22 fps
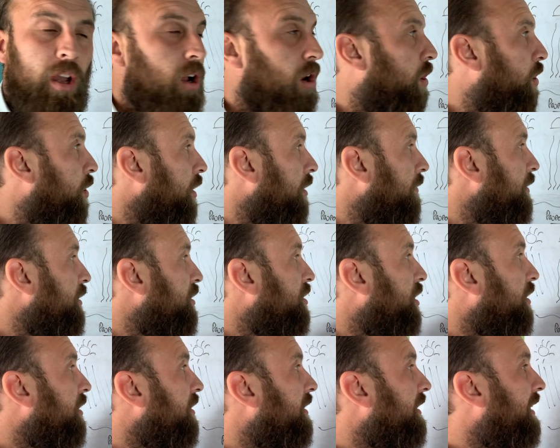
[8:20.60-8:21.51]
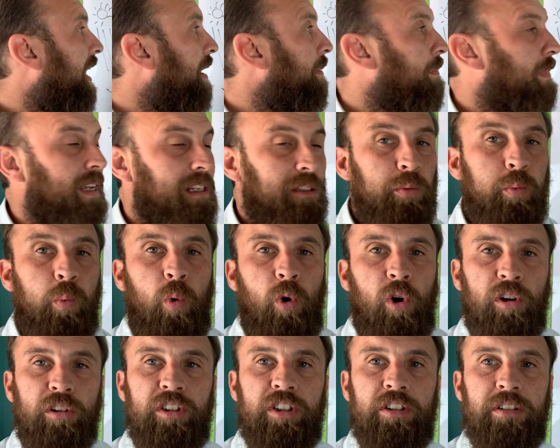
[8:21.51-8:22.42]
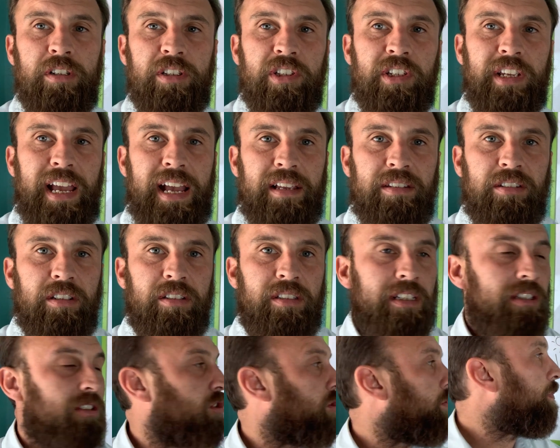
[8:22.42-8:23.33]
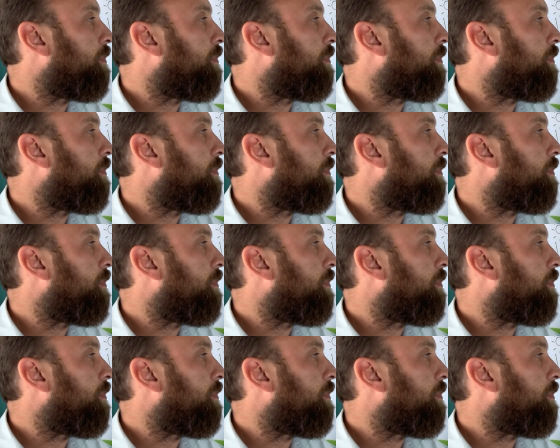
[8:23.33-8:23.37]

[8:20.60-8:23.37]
all of a sudden that makes water a scarcity. So